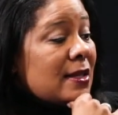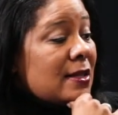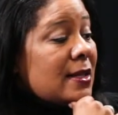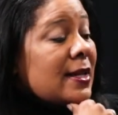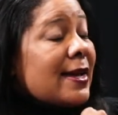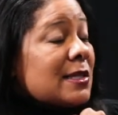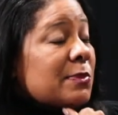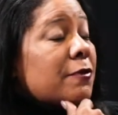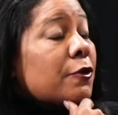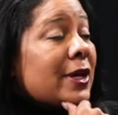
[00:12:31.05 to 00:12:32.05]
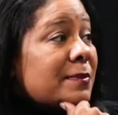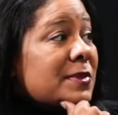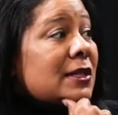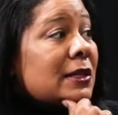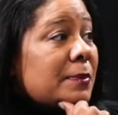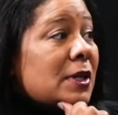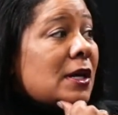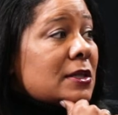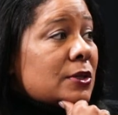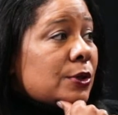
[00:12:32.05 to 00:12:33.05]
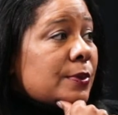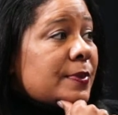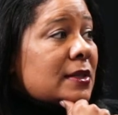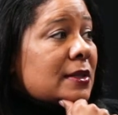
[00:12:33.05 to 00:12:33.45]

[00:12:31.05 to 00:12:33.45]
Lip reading: and then he asked me for empty lip gloss tubes